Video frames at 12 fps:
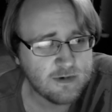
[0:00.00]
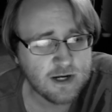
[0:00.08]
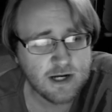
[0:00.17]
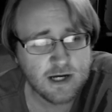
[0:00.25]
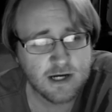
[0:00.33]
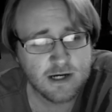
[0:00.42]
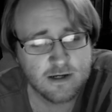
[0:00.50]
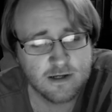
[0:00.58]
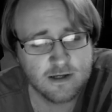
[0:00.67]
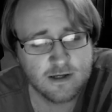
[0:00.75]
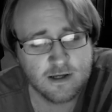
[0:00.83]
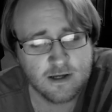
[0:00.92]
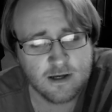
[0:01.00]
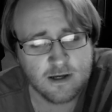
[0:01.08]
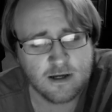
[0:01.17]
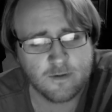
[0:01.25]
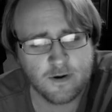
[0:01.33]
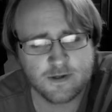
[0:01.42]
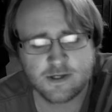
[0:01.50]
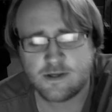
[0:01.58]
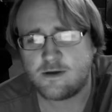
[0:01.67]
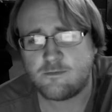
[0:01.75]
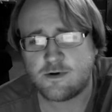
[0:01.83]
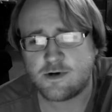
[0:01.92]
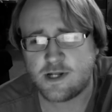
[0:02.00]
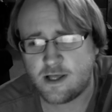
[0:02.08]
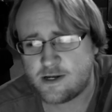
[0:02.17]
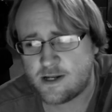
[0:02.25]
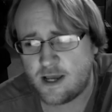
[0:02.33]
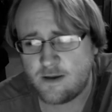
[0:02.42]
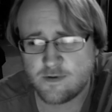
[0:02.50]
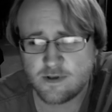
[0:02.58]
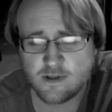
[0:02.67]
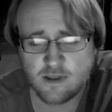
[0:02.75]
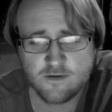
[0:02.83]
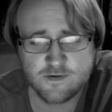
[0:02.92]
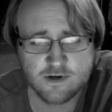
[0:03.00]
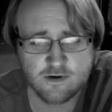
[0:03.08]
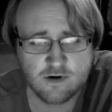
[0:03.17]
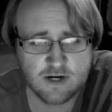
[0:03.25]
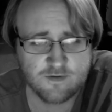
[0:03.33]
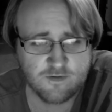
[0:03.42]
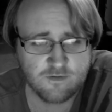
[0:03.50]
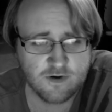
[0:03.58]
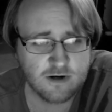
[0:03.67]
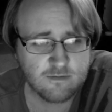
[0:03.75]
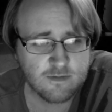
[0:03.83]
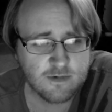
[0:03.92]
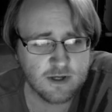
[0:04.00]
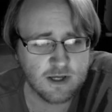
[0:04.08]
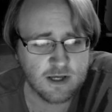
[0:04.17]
But I'm also the personality type that loves and craves freedom.